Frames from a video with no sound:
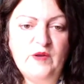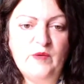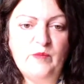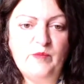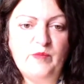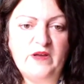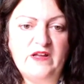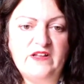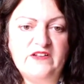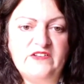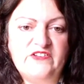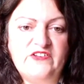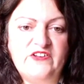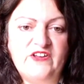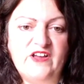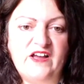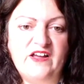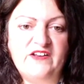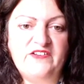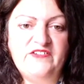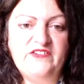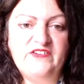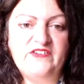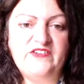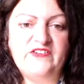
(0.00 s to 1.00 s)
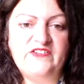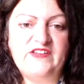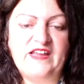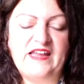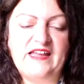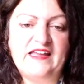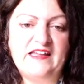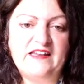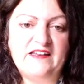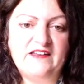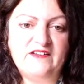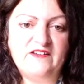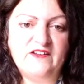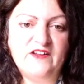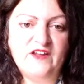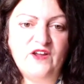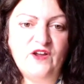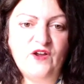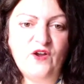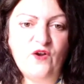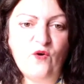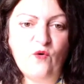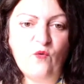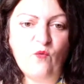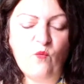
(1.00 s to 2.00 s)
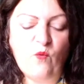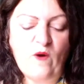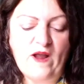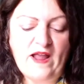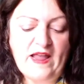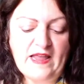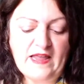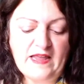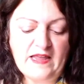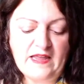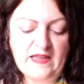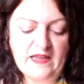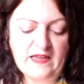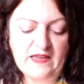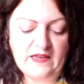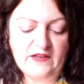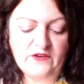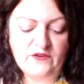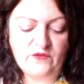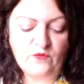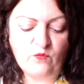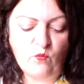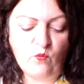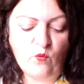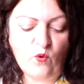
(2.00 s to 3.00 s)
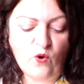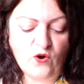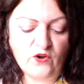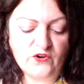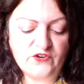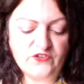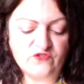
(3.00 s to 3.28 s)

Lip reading: but to understand where and what